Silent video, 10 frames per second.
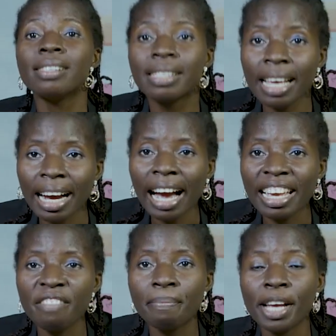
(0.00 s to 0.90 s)
Sarah
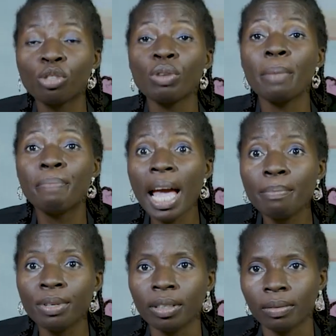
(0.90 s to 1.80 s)
gave birth to a
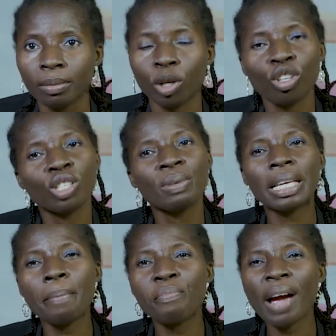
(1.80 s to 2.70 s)
baby because she
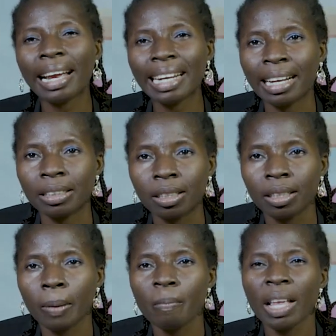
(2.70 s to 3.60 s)
became pregnant
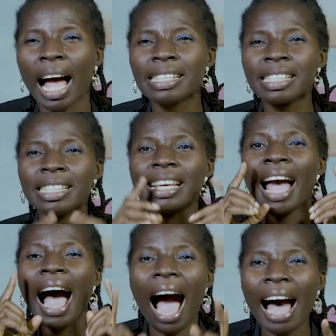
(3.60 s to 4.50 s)
and she
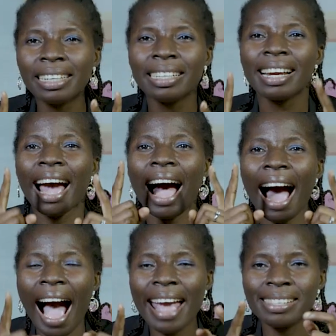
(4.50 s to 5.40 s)
had
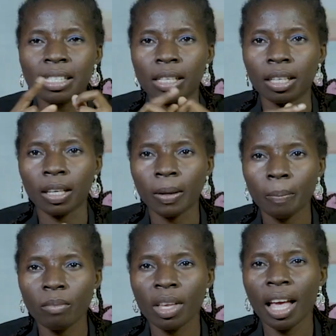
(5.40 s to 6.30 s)
Isaac.
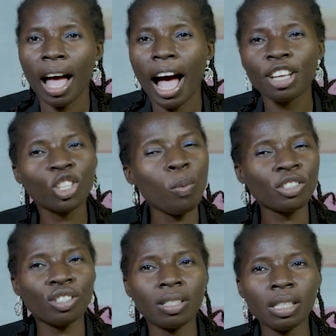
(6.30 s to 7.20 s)
And you know
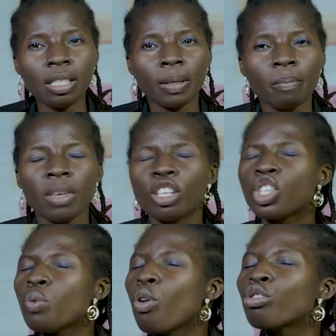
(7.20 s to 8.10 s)
what she did?
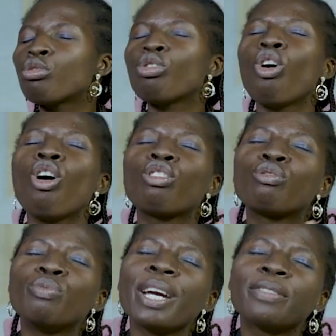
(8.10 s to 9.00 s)
She was so
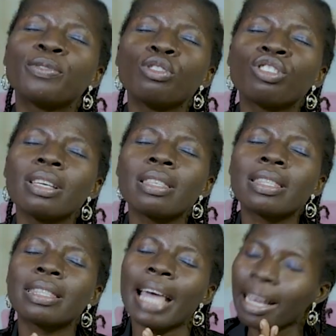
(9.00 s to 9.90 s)
grateful. She
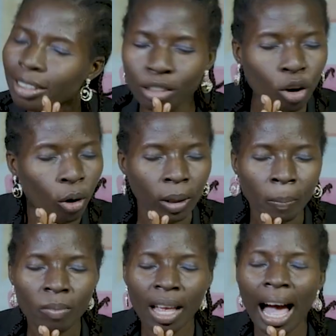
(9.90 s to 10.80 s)
thanked God
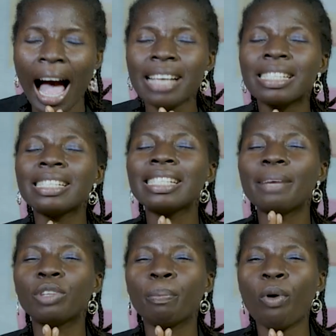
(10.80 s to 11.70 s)
and she
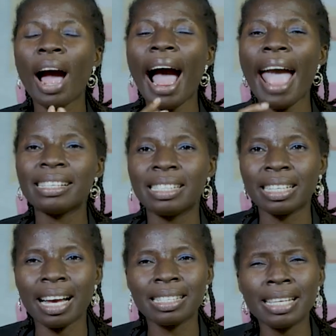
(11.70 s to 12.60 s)
named the boy
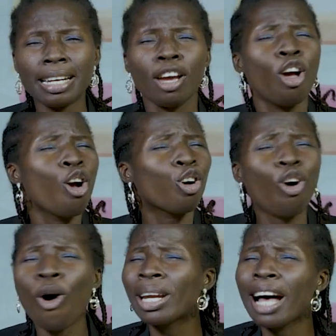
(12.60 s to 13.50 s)
Isaac and said,
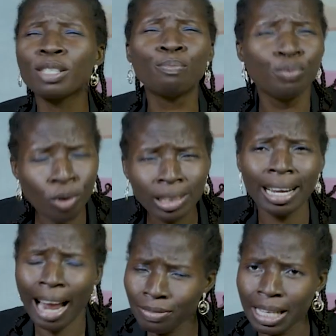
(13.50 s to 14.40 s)
God has brought
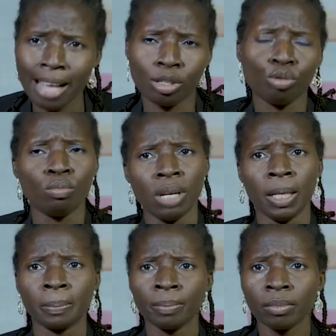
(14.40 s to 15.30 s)
laughter to
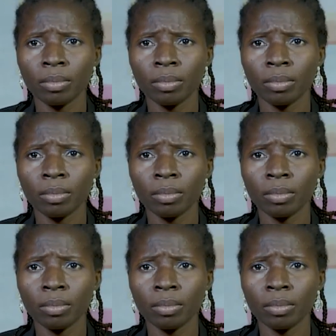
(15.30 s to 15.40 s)
me.